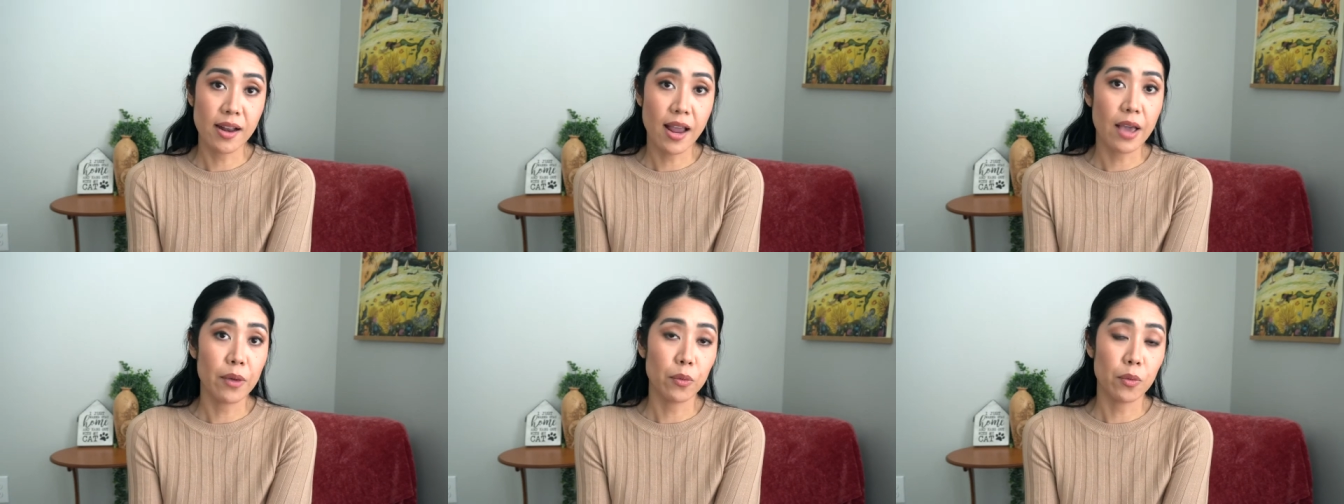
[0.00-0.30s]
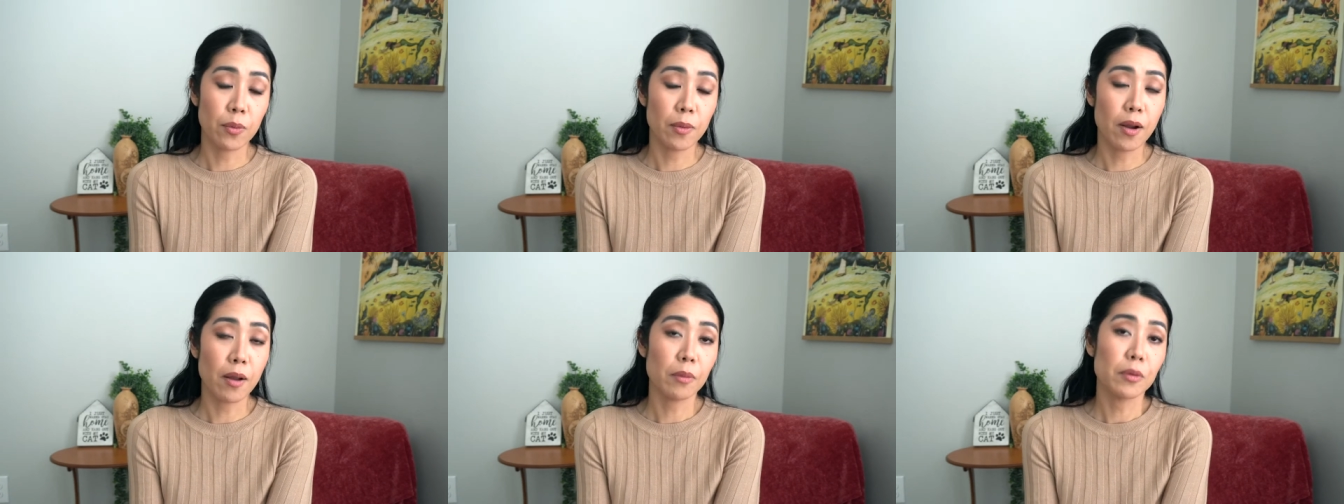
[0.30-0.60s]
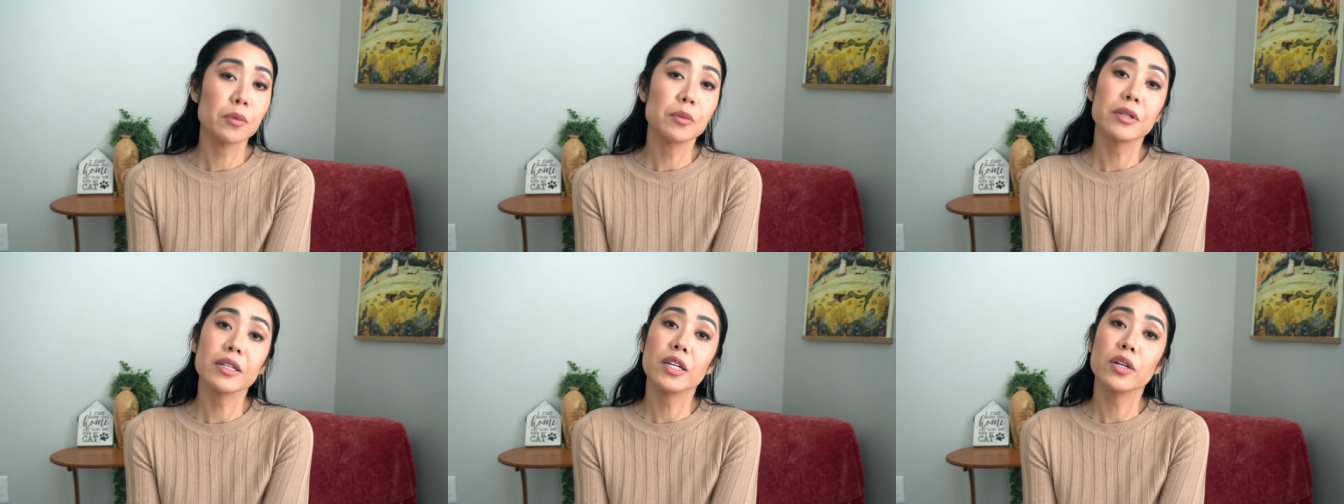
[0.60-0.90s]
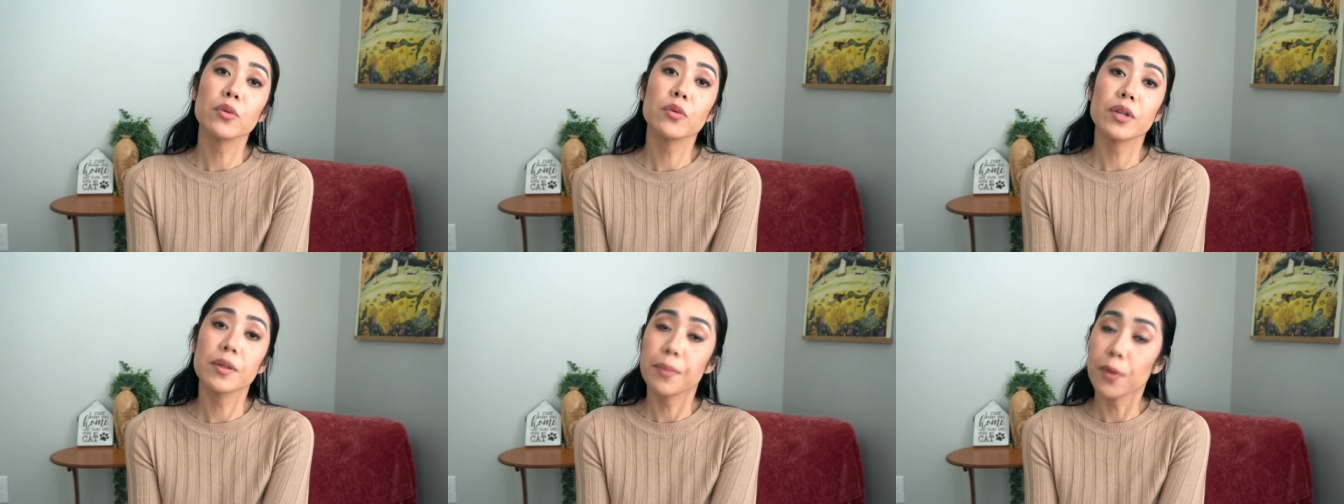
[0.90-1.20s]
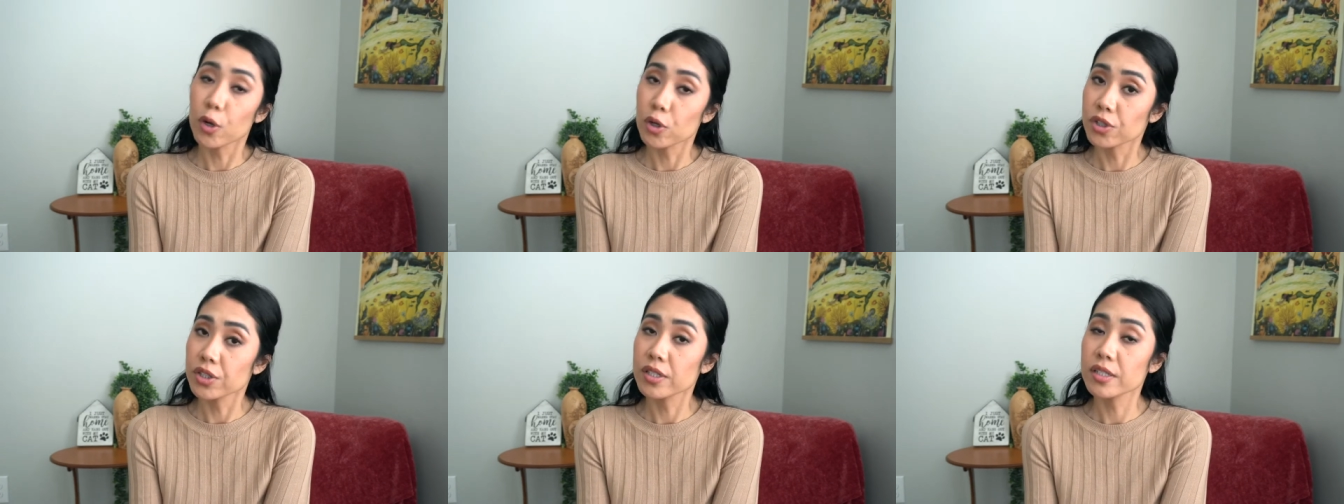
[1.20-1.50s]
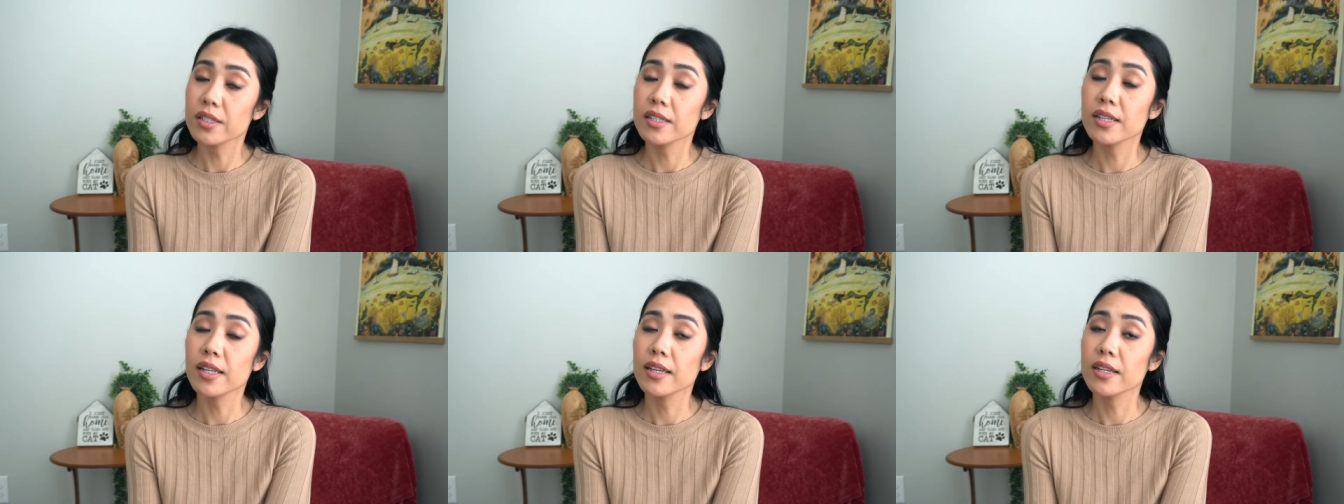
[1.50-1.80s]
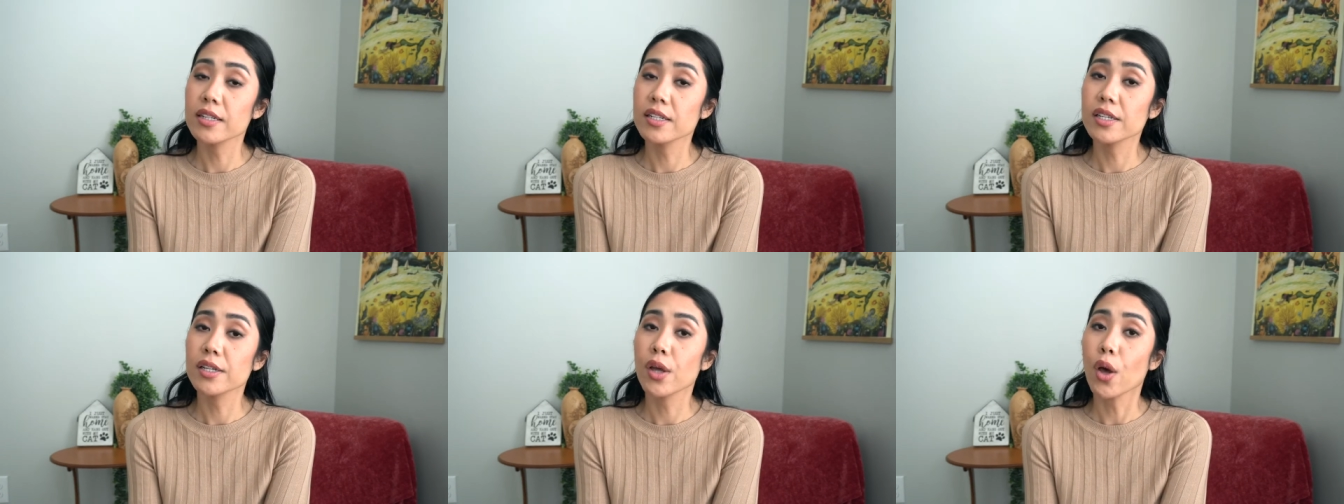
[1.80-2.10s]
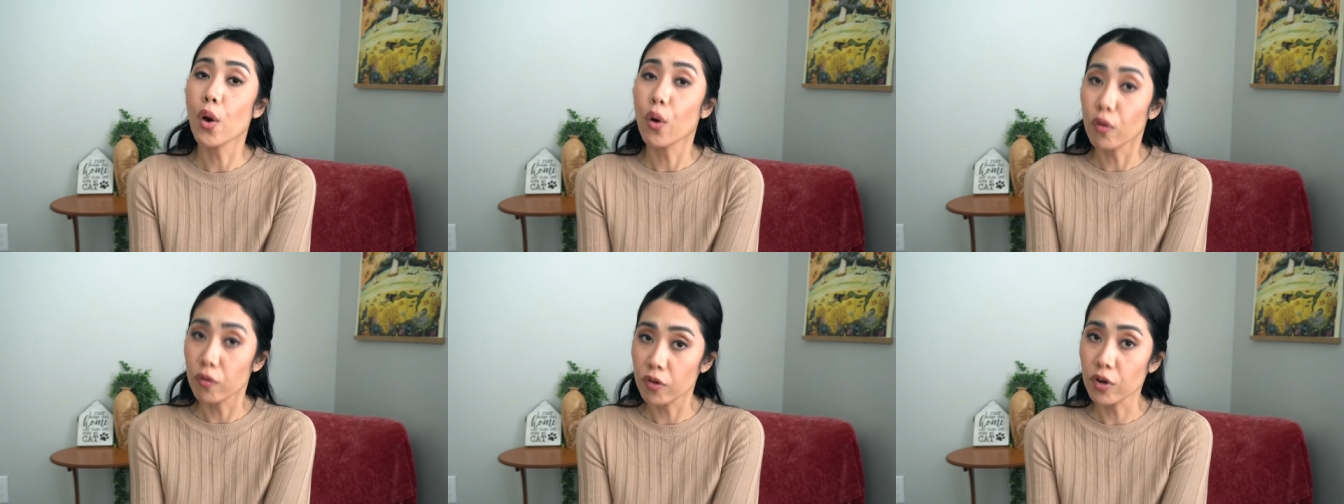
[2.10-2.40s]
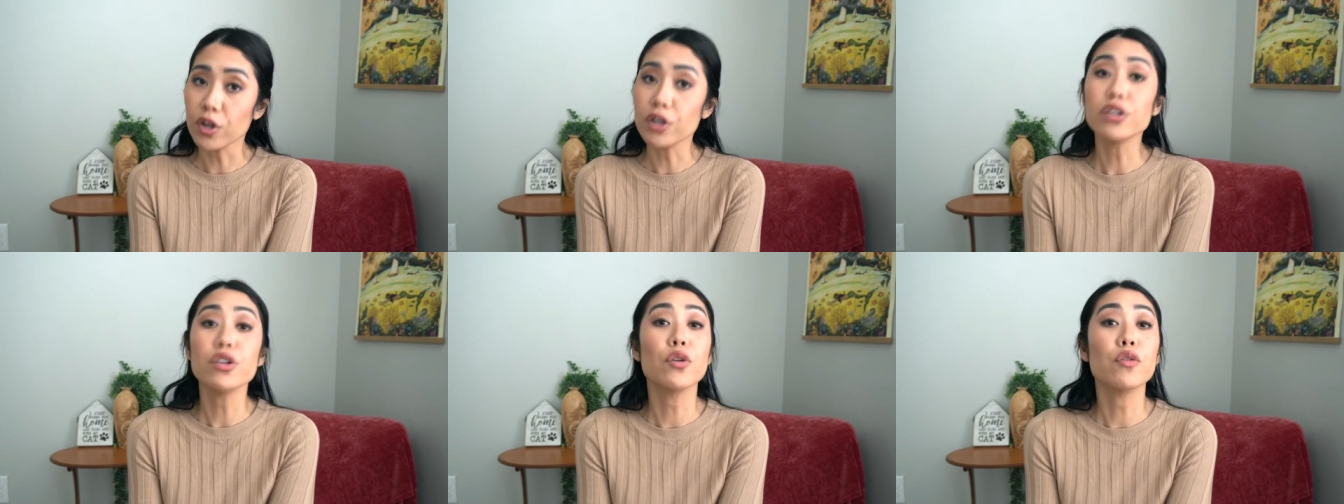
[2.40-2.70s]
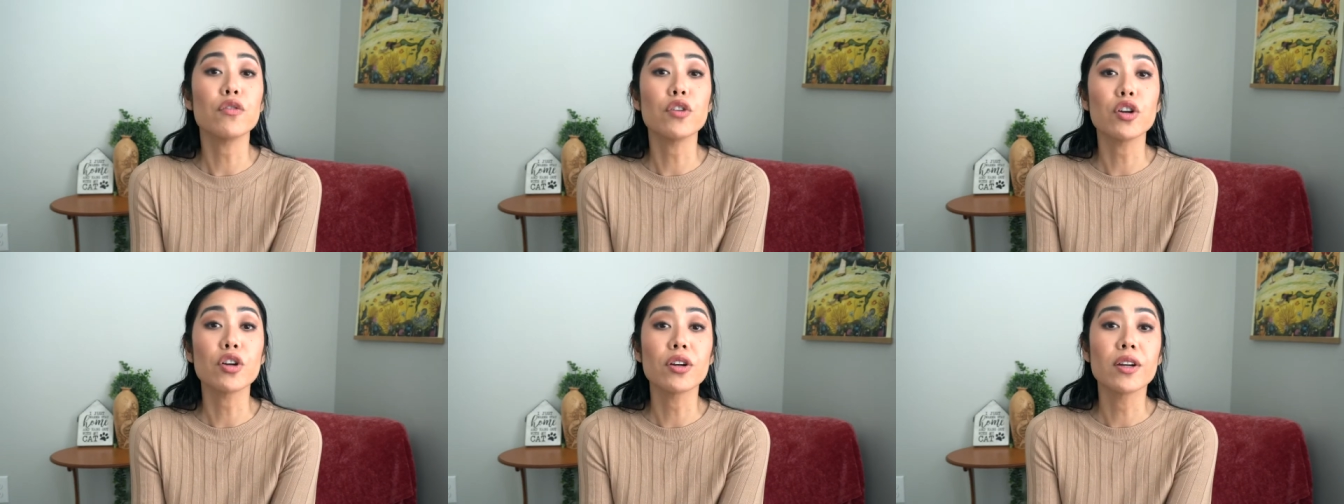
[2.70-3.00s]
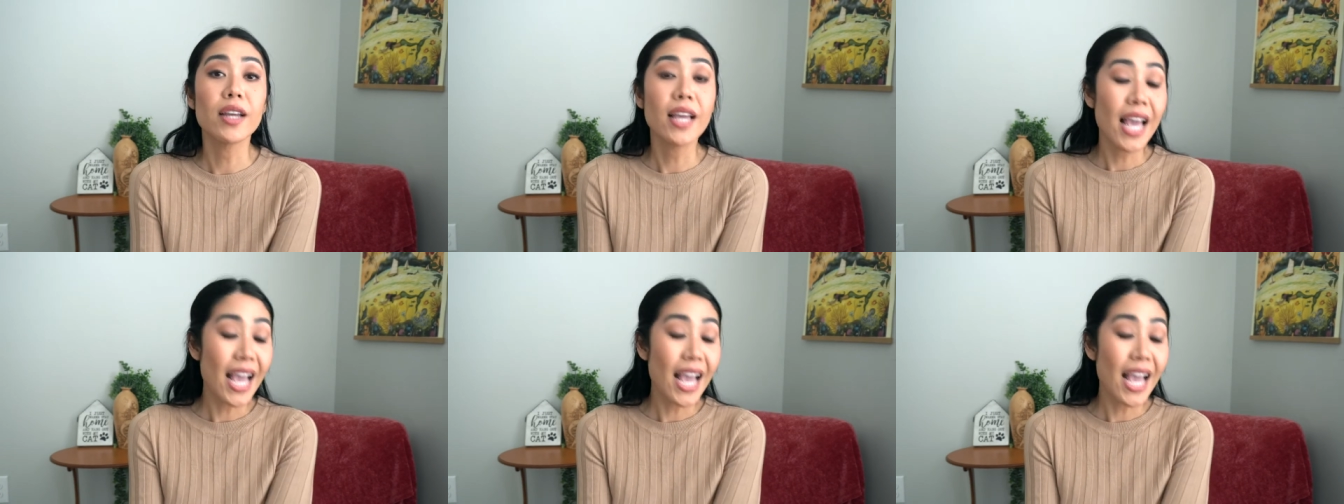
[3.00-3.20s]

I will probably repurchase it over and over.